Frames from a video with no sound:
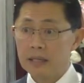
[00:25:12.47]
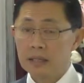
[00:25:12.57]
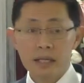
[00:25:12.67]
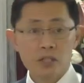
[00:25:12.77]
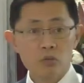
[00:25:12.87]

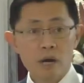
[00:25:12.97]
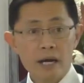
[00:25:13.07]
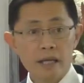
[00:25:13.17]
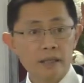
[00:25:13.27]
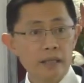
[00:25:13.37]
That is
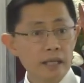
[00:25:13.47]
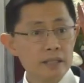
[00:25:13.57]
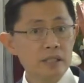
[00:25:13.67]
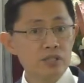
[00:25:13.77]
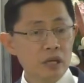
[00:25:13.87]
why there
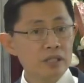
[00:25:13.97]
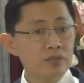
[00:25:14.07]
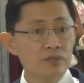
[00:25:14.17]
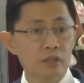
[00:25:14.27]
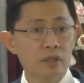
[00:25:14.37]
is this
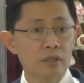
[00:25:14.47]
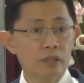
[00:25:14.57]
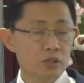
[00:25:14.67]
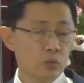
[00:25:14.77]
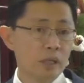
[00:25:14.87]
transfer.
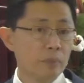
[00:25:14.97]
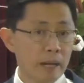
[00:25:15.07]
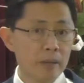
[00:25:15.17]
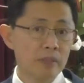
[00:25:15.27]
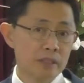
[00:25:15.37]
That's what the
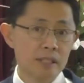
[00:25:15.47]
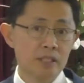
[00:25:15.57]
Bible is